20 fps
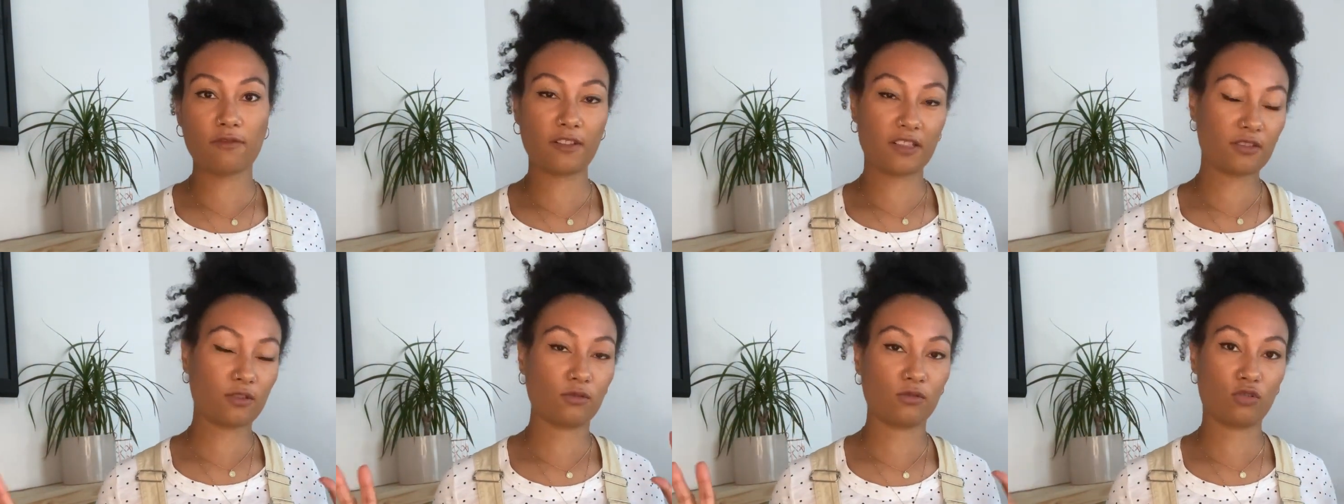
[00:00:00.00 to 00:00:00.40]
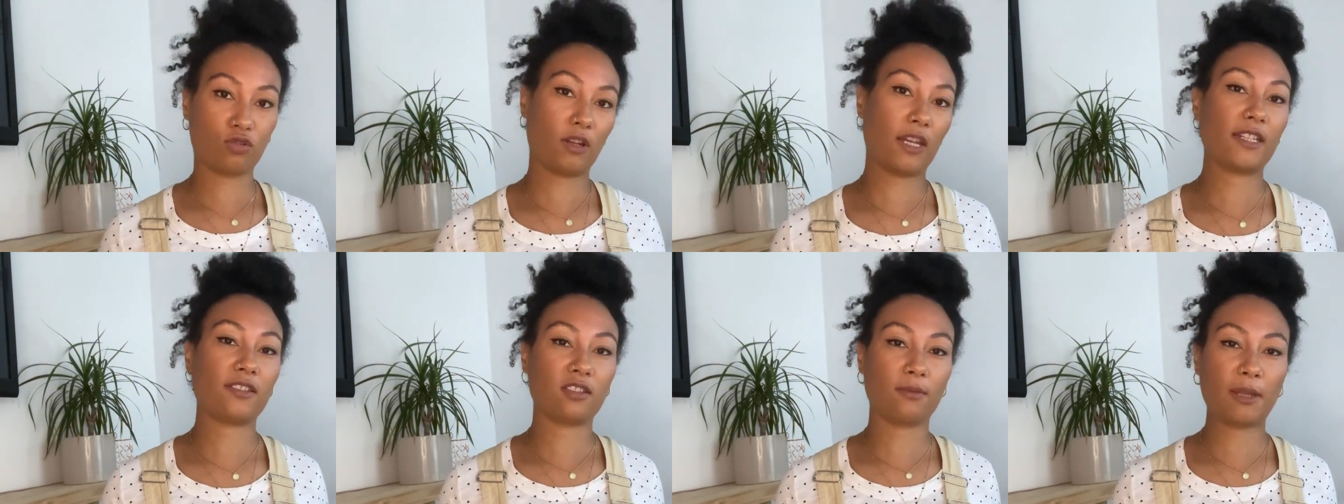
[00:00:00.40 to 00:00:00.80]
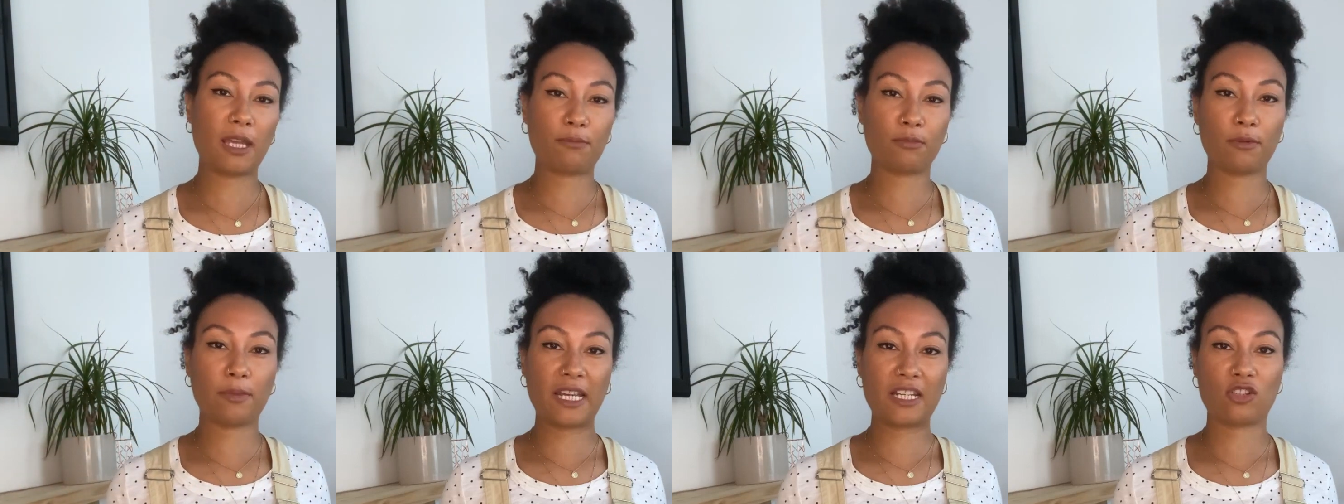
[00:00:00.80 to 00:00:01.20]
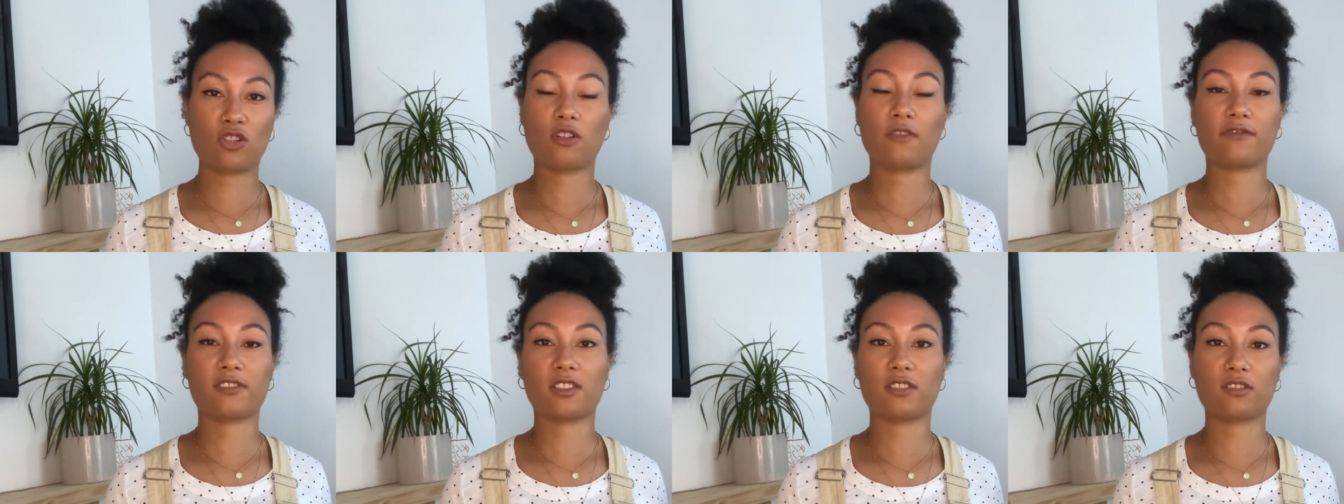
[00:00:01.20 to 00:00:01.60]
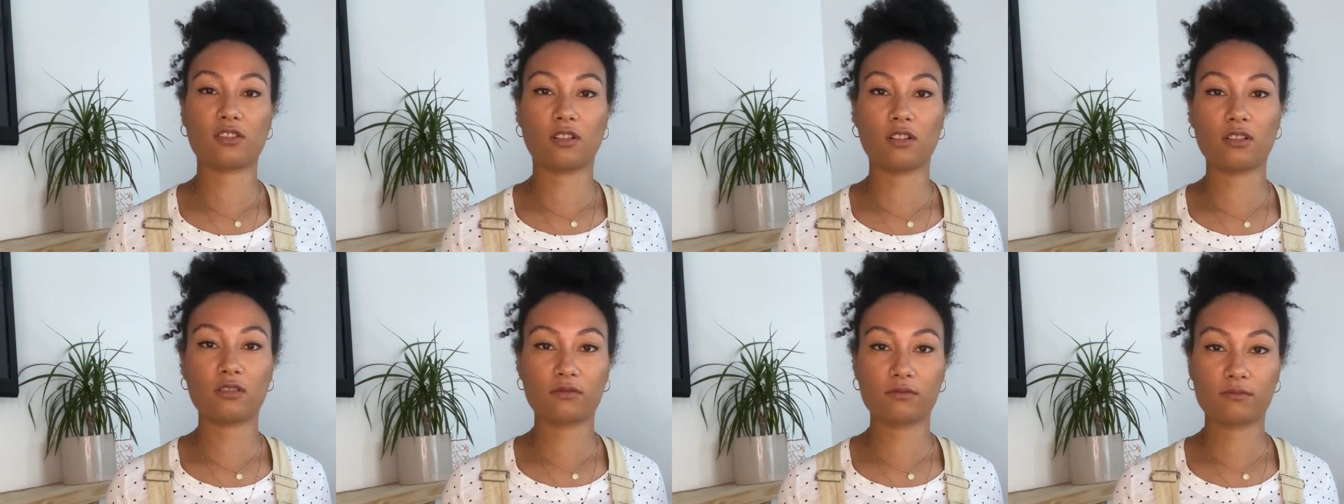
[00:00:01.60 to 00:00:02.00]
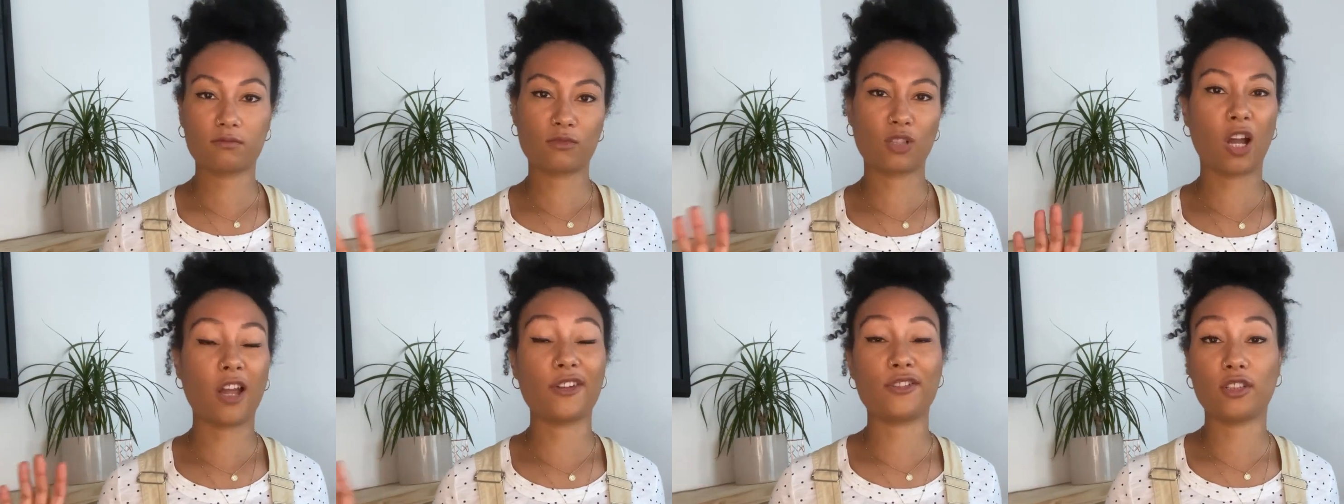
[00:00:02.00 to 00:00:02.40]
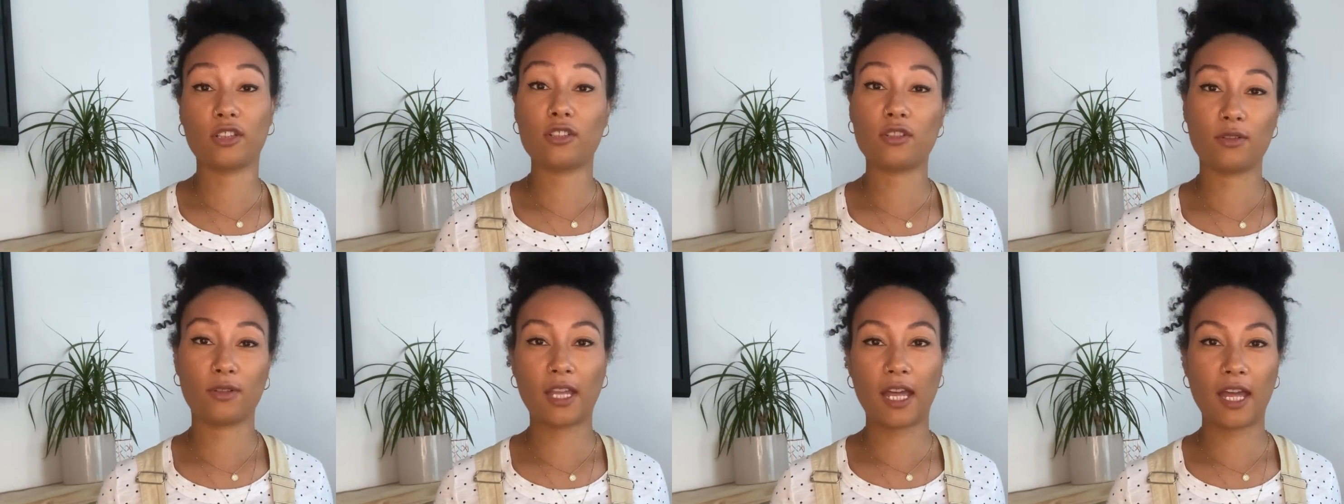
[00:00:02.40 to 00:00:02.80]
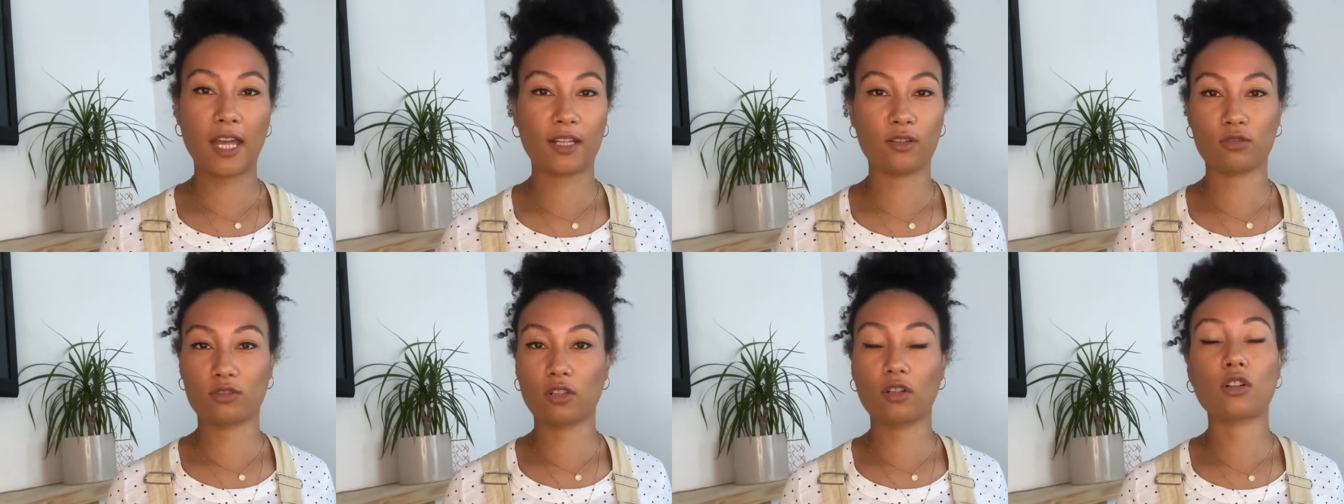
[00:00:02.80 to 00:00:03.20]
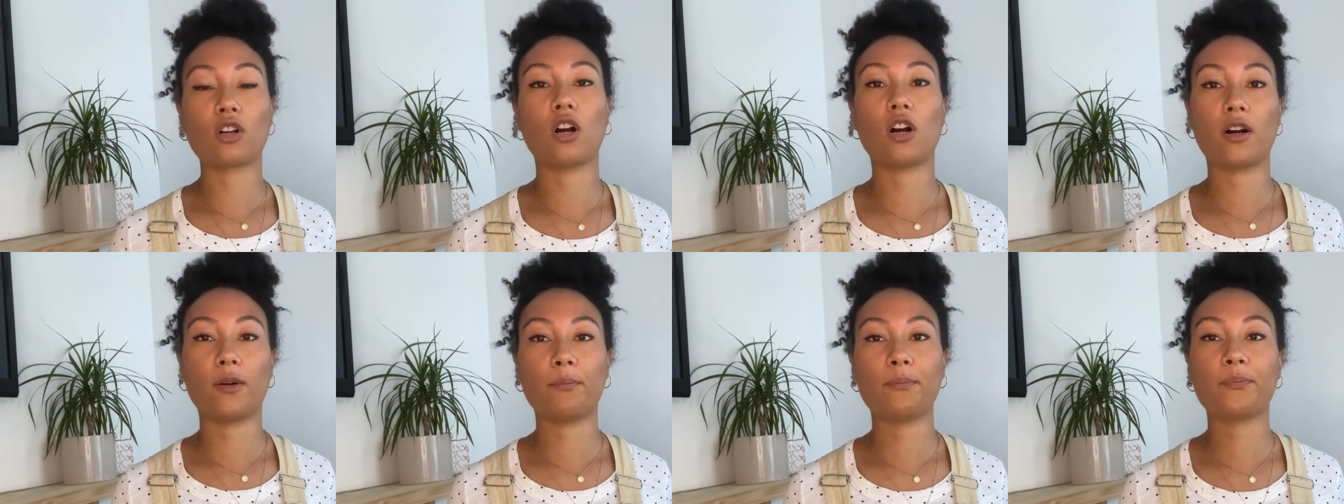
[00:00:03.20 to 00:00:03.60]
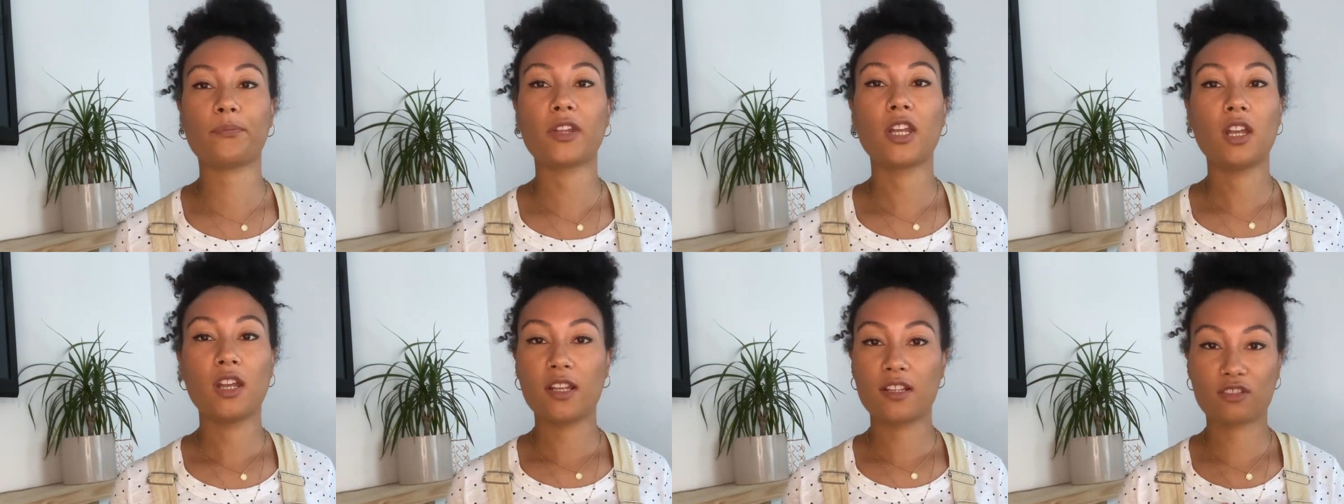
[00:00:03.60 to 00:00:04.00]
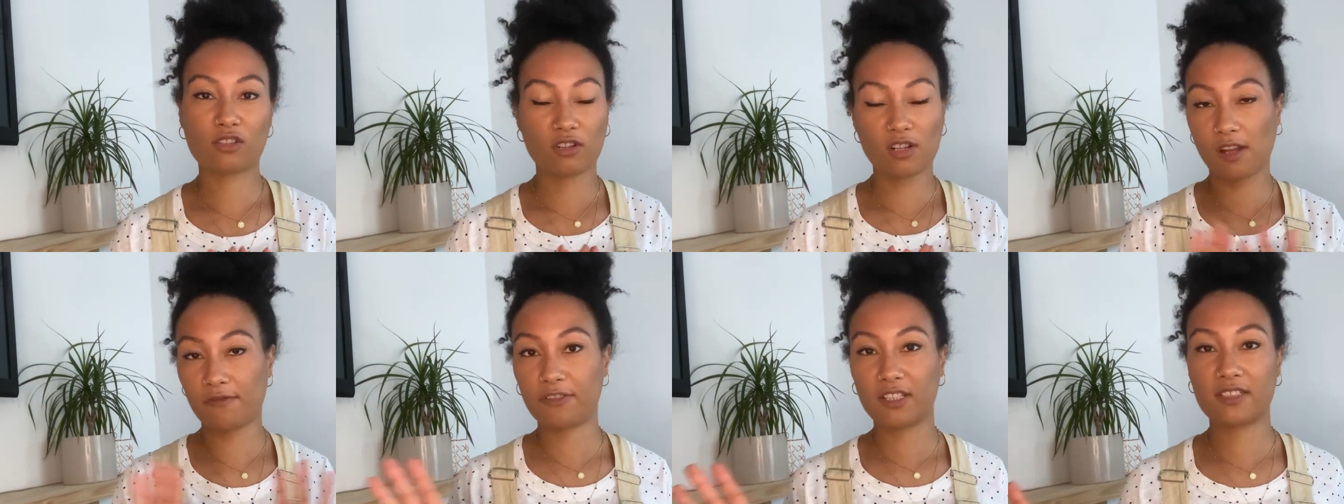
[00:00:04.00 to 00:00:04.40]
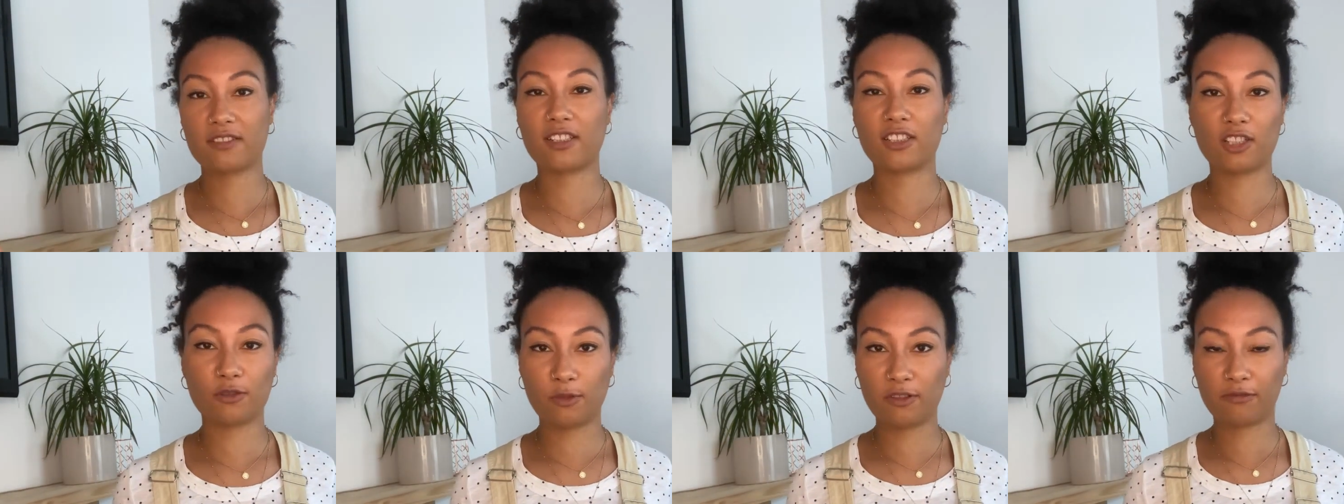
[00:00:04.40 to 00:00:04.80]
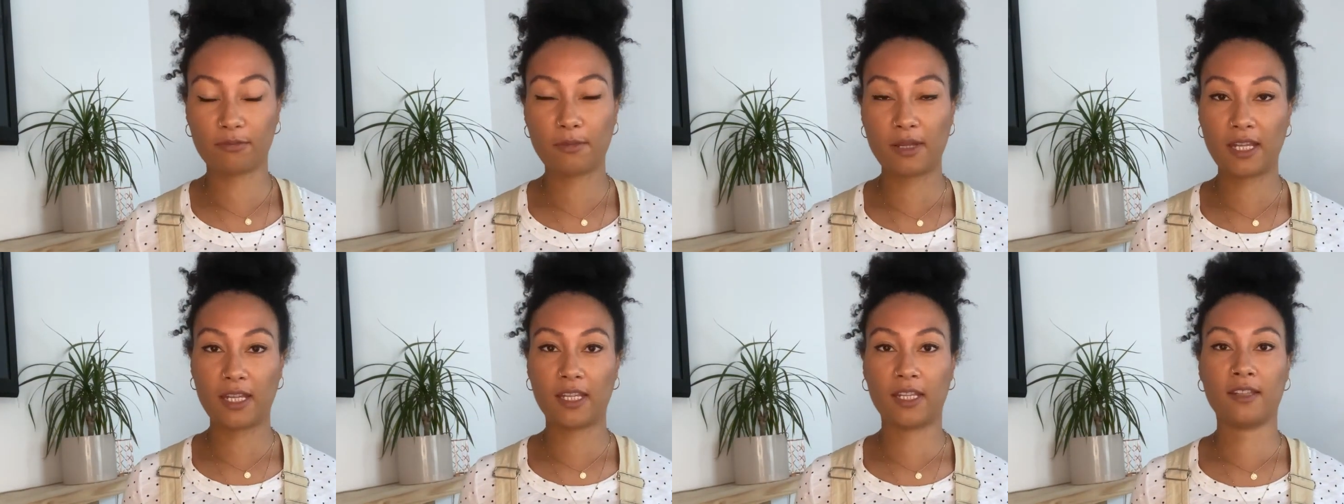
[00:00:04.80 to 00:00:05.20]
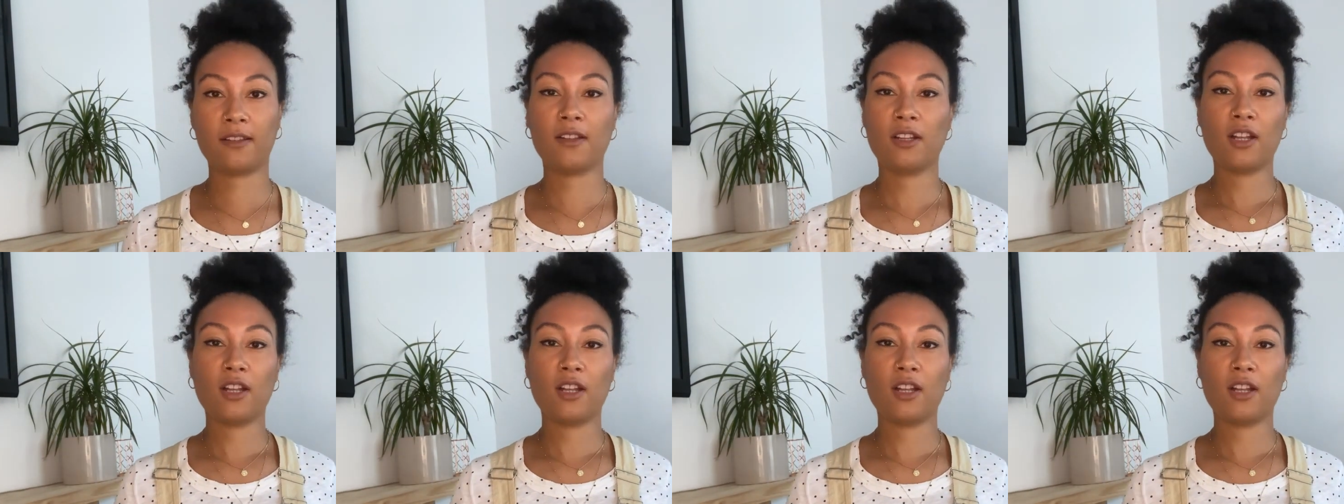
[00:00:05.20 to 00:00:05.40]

It's called traintobeaprobationofficer.co.uk or .com. It's got nothing to do with me.